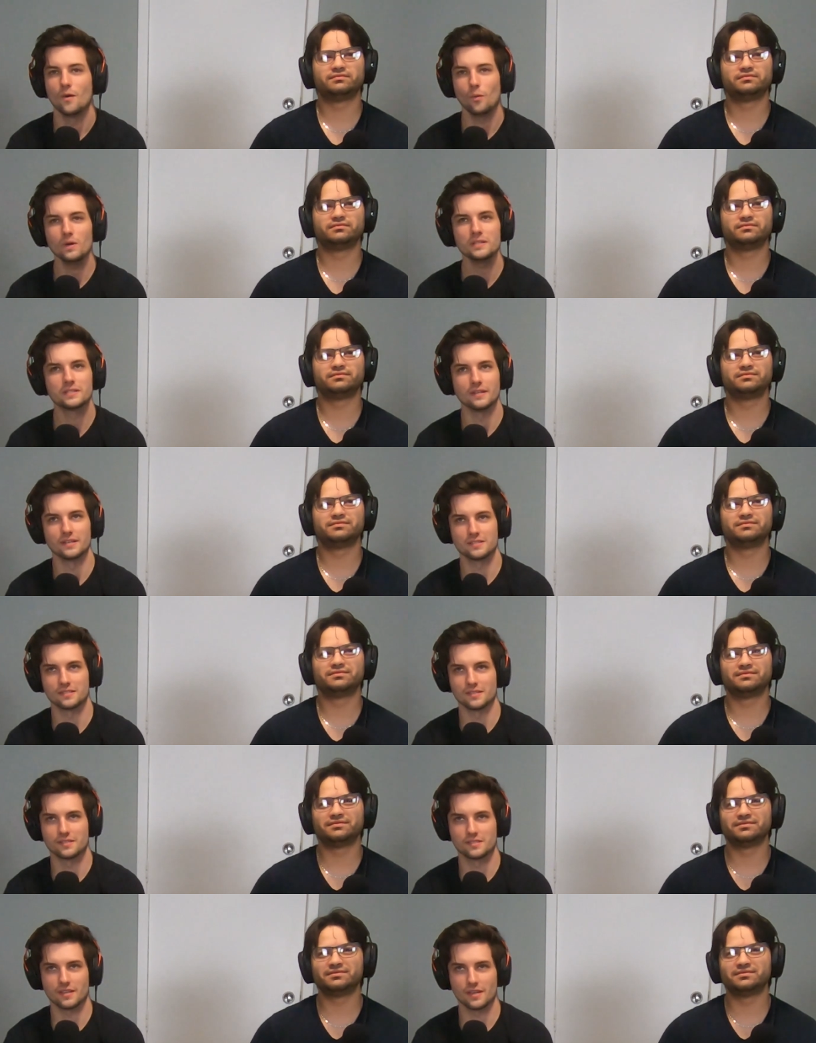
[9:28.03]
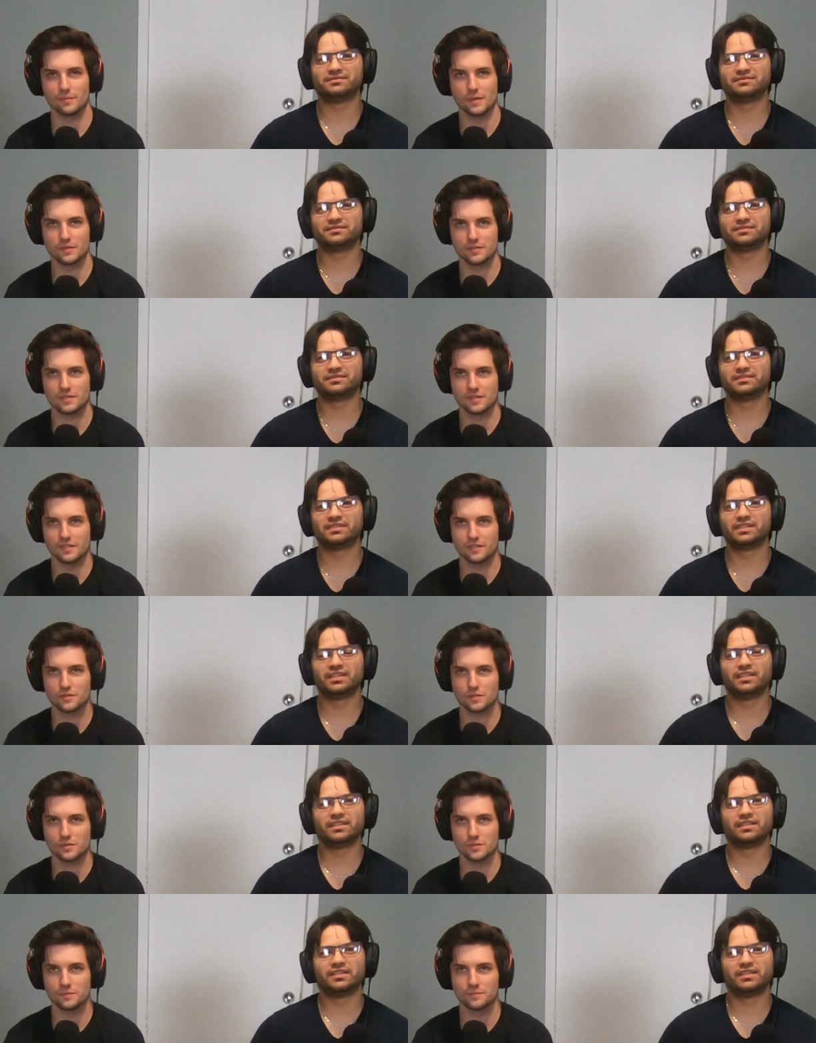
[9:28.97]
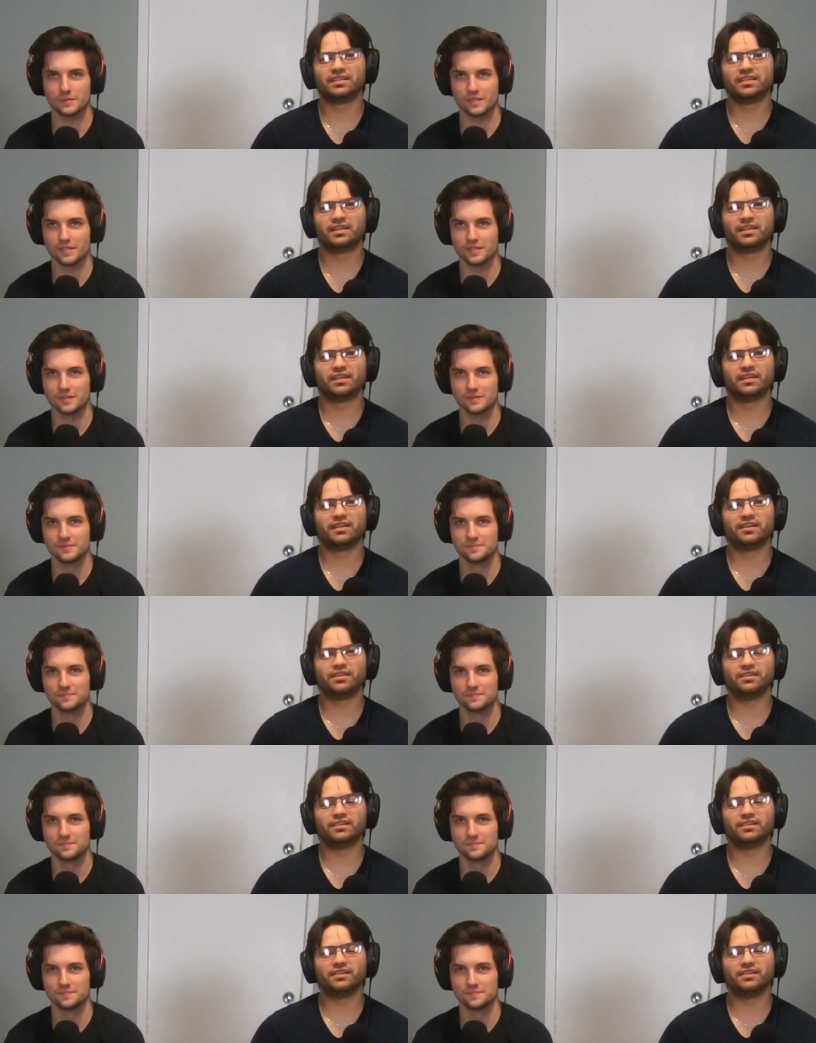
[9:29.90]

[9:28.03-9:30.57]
Speaker 1: What does this say about Zenitsu, you know?